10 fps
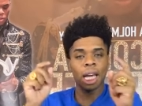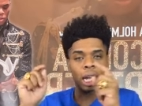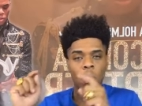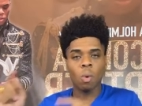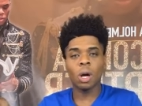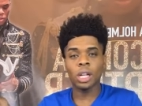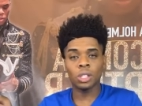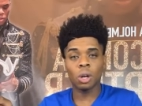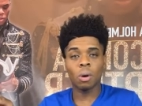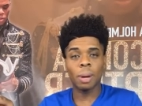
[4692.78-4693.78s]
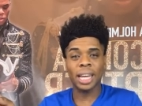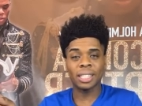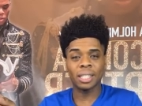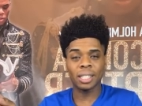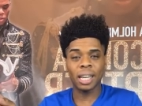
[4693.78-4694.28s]
And they wanted to go
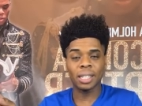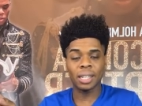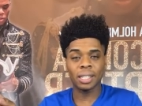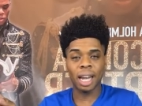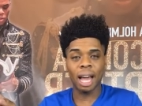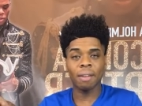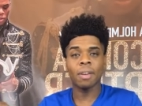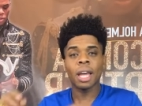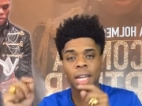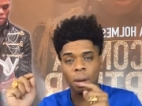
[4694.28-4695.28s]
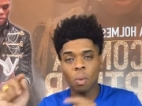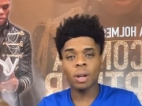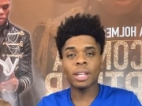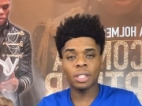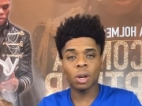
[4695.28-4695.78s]
back to Satan's life. They
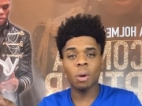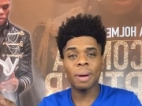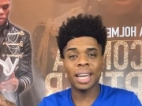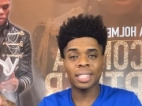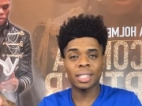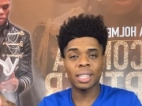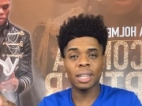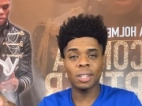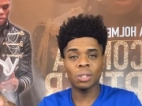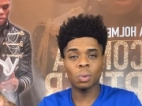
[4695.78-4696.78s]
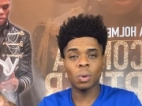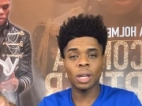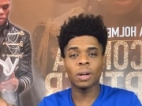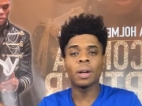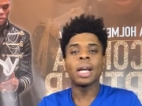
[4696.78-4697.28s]
wanted to go back to Satan's
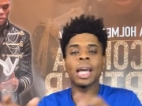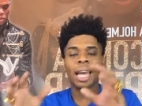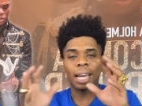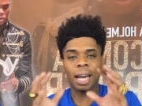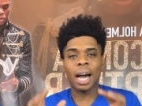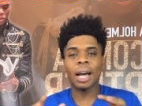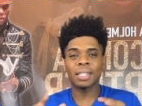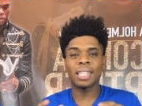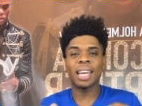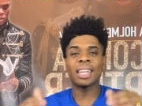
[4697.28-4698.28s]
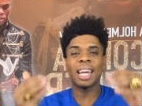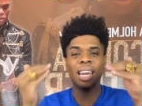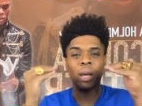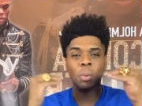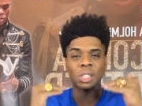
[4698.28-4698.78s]
will. And God said
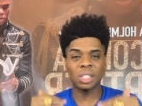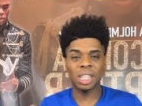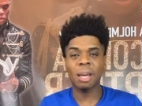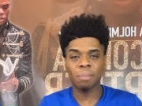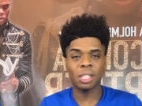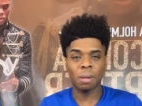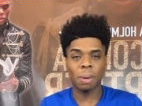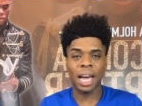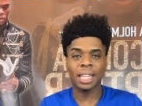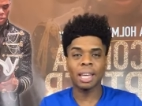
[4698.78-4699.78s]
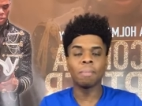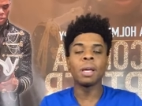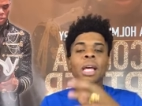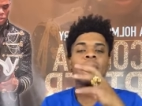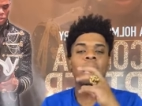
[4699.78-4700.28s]
that he was tempted by
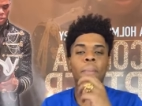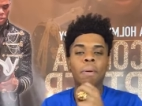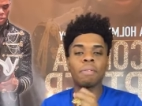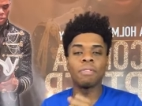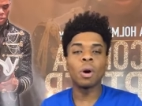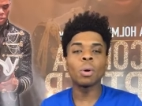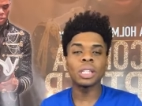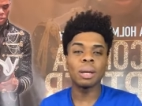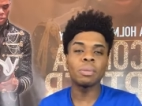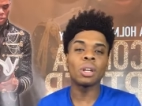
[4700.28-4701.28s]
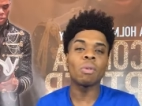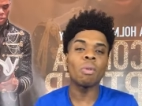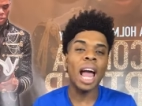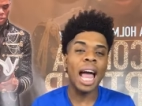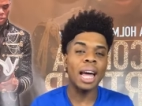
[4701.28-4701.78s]
them. They provoked him to
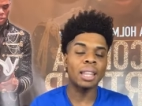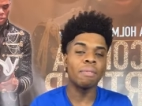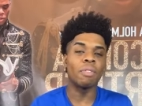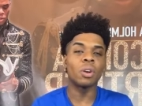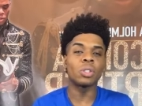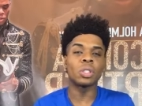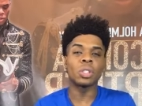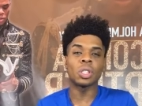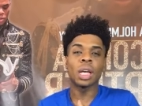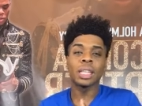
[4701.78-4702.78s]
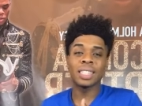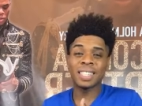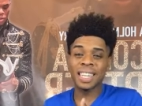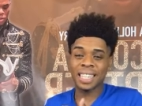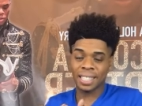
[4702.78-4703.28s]
wrath in verse
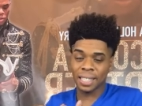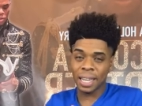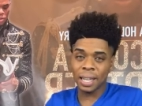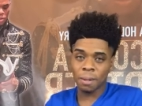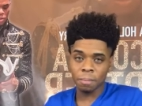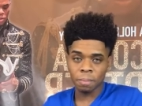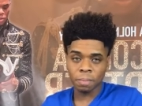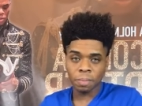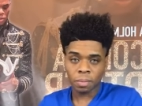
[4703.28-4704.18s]
16.